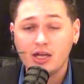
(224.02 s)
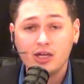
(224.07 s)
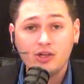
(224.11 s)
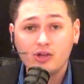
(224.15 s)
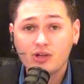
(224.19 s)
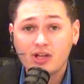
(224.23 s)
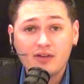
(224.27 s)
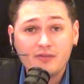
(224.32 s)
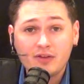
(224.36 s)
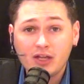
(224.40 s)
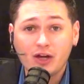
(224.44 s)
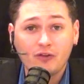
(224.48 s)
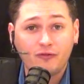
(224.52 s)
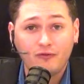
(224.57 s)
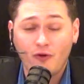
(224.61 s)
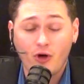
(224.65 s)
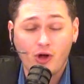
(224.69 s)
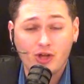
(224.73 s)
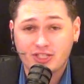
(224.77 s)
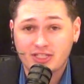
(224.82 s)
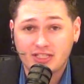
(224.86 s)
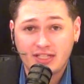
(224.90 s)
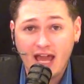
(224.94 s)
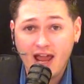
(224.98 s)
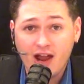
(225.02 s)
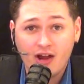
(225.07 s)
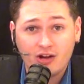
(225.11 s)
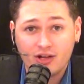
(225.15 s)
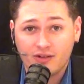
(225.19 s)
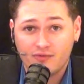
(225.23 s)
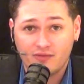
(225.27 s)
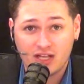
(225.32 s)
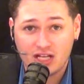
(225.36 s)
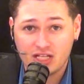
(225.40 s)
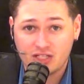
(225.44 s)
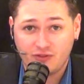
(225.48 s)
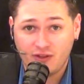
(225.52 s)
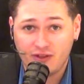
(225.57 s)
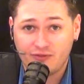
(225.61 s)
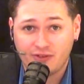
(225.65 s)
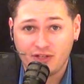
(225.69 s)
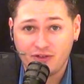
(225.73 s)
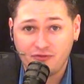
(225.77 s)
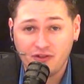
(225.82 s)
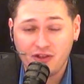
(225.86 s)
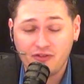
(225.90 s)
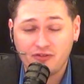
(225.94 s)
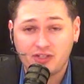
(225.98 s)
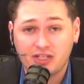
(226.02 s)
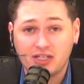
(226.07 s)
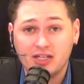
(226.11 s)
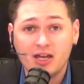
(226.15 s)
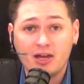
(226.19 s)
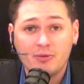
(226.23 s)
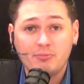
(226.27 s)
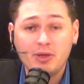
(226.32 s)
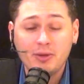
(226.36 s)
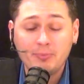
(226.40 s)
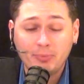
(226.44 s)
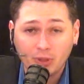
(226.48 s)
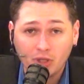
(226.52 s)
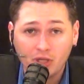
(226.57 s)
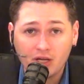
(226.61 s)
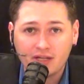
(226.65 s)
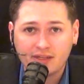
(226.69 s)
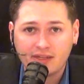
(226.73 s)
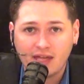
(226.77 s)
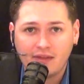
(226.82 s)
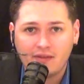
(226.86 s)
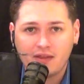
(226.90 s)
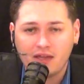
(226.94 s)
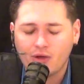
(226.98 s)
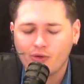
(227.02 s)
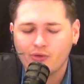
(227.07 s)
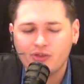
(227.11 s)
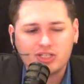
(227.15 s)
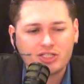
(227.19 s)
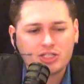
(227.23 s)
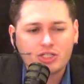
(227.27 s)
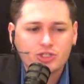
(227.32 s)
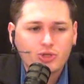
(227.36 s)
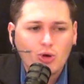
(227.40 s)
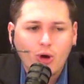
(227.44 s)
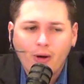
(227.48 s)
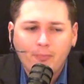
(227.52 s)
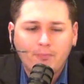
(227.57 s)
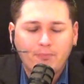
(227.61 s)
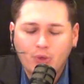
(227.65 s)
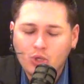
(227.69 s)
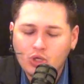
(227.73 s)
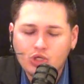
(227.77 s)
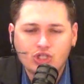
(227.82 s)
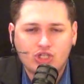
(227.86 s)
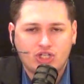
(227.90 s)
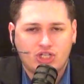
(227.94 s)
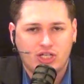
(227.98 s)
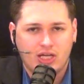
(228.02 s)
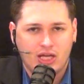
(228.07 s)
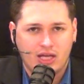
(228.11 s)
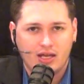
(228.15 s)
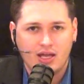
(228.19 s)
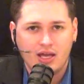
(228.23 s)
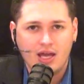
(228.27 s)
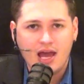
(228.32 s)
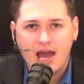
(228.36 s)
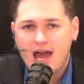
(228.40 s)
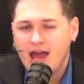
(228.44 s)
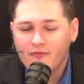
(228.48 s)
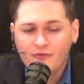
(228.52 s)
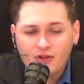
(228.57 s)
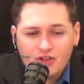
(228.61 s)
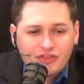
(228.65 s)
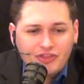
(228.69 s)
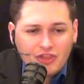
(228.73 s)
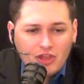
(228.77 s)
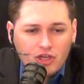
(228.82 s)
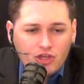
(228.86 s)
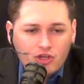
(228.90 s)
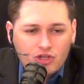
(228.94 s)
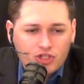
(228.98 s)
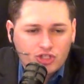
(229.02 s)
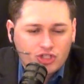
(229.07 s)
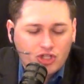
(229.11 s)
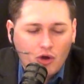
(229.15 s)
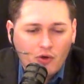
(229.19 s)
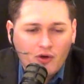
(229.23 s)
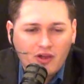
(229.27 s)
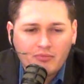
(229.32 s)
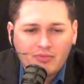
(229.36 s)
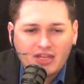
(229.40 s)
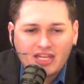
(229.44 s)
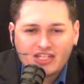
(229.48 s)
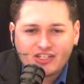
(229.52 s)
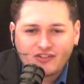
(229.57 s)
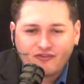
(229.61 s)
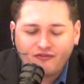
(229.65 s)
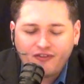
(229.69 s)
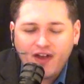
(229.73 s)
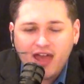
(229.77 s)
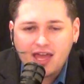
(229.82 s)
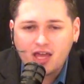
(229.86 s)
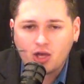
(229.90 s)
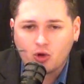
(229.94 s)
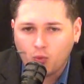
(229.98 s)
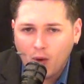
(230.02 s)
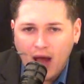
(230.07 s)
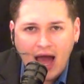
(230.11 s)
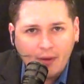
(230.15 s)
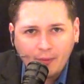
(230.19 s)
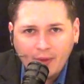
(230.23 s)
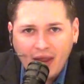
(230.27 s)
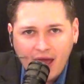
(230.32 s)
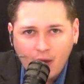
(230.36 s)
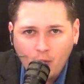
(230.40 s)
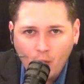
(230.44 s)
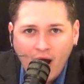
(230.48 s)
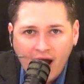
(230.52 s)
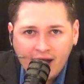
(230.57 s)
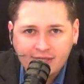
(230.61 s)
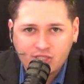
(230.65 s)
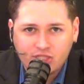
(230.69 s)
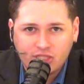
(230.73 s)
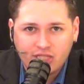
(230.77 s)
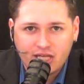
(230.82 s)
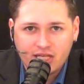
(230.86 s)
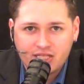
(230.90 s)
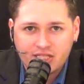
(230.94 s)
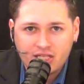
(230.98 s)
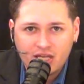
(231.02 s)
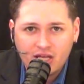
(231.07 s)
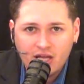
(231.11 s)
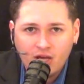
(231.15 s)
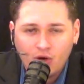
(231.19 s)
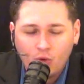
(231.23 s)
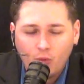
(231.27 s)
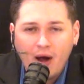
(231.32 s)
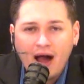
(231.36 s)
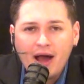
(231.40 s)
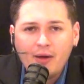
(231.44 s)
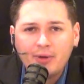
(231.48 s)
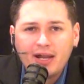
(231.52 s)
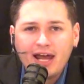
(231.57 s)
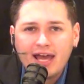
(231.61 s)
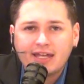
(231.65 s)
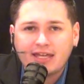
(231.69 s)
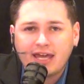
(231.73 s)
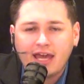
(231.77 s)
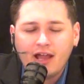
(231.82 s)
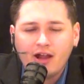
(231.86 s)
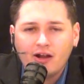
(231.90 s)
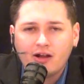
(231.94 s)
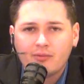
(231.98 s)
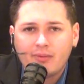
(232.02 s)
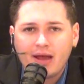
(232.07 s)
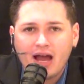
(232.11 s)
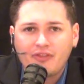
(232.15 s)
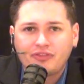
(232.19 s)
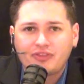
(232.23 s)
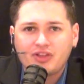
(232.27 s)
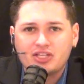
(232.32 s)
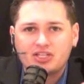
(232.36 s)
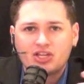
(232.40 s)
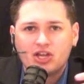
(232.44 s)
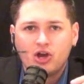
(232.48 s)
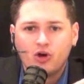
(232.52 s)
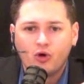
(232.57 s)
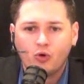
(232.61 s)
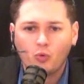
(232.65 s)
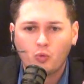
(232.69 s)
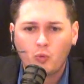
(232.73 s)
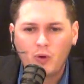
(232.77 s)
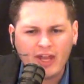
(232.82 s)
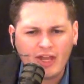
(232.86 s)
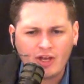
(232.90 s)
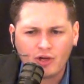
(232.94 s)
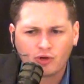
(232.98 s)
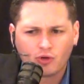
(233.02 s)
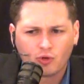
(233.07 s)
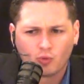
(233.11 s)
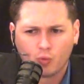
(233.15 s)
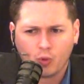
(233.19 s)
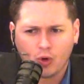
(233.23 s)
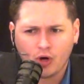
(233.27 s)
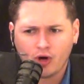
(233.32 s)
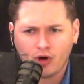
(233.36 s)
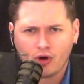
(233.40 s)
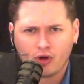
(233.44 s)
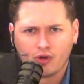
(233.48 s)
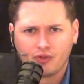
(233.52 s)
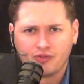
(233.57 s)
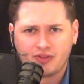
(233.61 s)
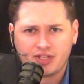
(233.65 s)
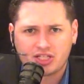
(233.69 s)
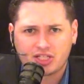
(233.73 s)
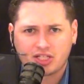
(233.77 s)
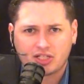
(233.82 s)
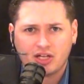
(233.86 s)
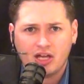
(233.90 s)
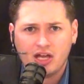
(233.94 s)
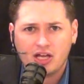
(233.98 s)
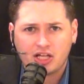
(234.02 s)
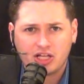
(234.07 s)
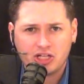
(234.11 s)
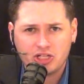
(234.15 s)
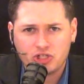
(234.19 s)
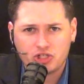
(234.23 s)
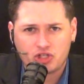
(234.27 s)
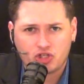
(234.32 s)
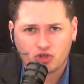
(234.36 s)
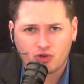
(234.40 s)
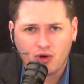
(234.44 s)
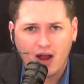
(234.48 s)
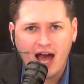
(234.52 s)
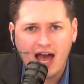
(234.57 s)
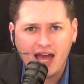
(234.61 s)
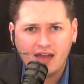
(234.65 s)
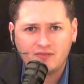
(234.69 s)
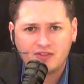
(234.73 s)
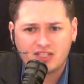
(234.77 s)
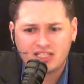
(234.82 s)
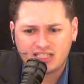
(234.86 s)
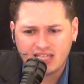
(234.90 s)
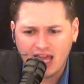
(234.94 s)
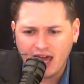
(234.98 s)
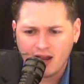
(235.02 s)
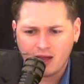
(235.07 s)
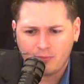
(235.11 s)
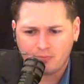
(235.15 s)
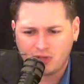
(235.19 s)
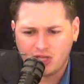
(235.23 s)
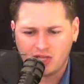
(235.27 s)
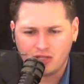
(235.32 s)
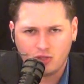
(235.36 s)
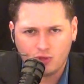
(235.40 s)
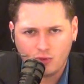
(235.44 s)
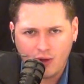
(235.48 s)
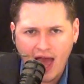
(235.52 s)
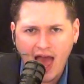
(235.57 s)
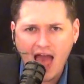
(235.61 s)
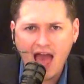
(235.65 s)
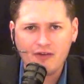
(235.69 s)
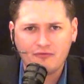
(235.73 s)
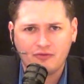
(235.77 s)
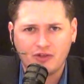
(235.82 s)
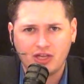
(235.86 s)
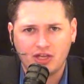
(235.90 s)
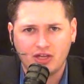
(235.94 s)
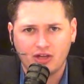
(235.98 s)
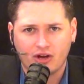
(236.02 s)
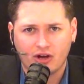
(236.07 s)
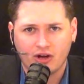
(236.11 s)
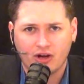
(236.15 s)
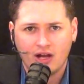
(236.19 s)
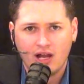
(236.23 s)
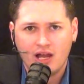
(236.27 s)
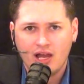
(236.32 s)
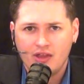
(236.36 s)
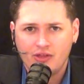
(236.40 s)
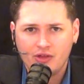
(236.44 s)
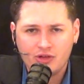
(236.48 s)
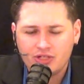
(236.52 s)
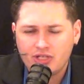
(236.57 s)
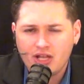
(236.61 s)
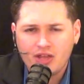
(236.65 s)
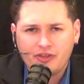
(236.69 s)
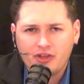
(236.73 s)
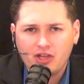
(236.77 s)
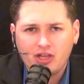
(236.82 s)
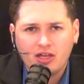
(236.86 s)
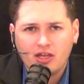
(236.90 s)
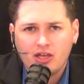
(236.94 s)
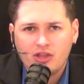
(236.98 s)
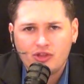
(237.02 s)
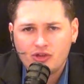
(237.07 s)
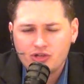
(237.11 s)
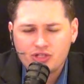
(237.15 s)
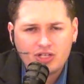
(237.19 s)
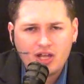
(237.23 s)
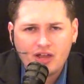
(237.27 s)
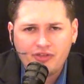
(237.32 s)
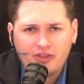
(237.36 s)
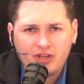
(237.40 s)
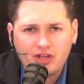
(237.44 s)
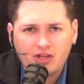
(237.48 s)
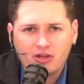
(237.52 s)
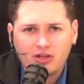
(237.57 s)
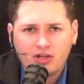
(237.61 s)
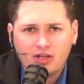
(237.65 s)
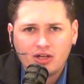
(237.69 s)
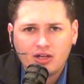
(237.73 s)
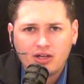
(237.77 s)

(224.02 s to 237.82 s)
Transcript: You're giving a false narrative that is 50 50. People look at that and they go, This is all bullshit. Everything you're showing me is fake. Why would I watch this? Why would I care about this weird world, this contrived setup that you have here? There's nothing, there's nothing